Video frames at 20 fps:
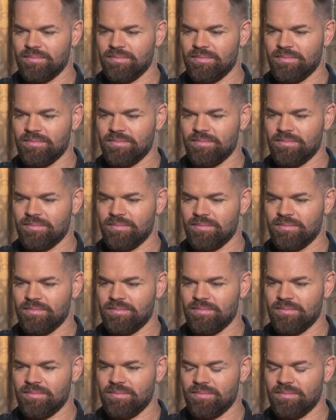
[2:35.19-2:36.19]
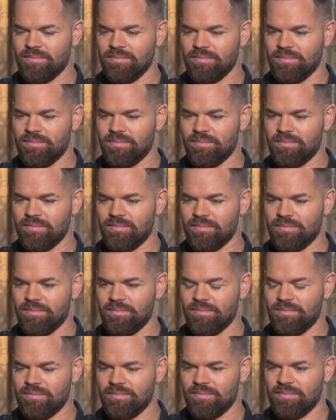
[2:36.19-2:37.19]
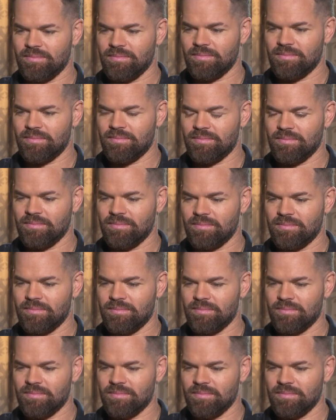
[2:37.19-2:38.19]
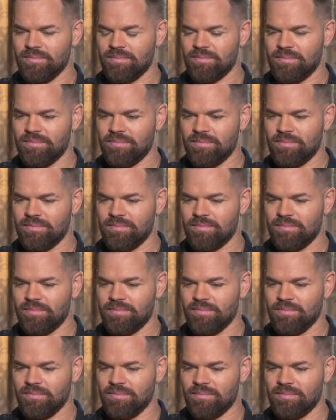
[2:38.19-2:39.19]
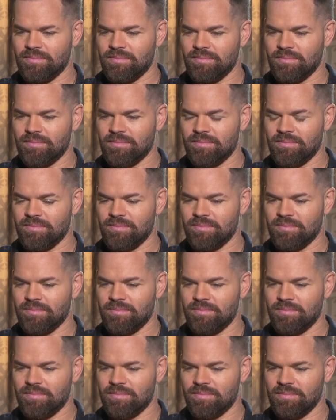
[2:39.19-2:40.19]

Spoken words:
(silent)